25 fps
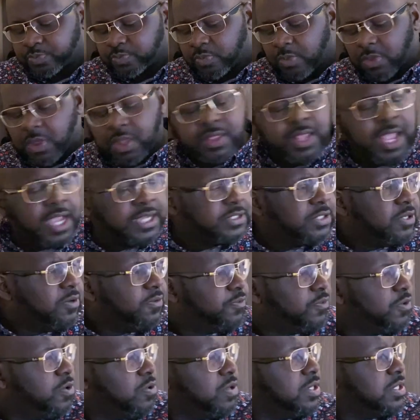nice little
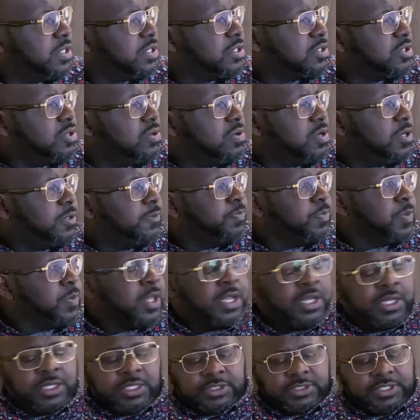fruitiness to it.
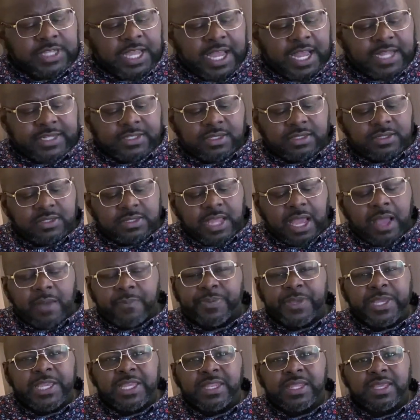Not
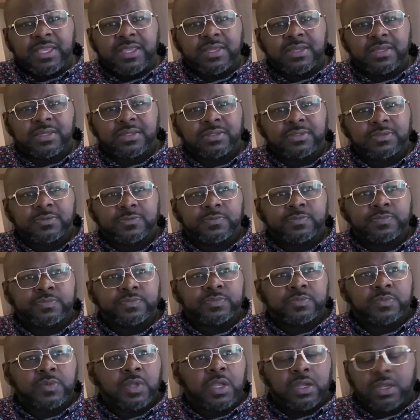peaty.
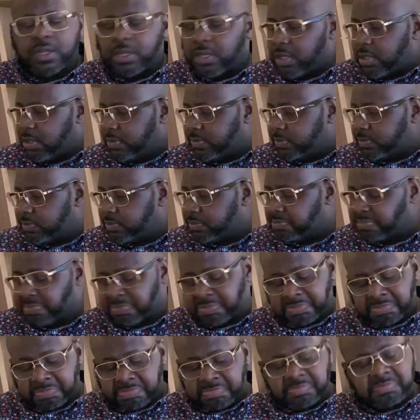
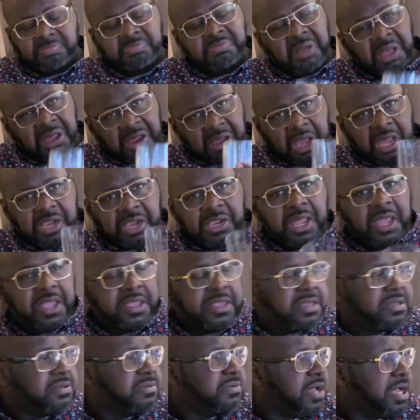I like
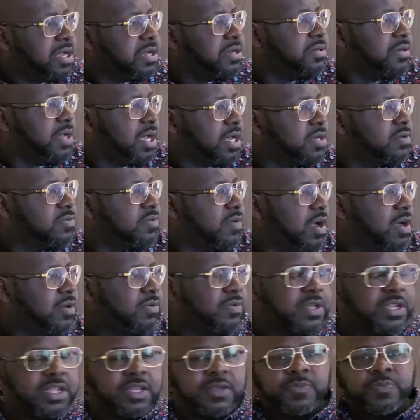it. I could run
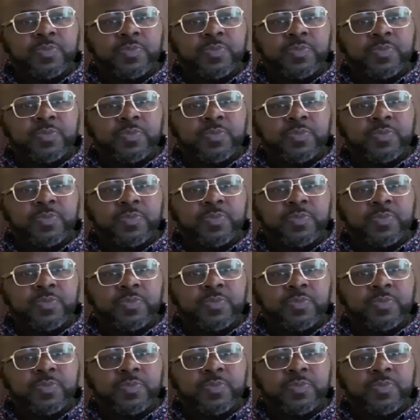with it.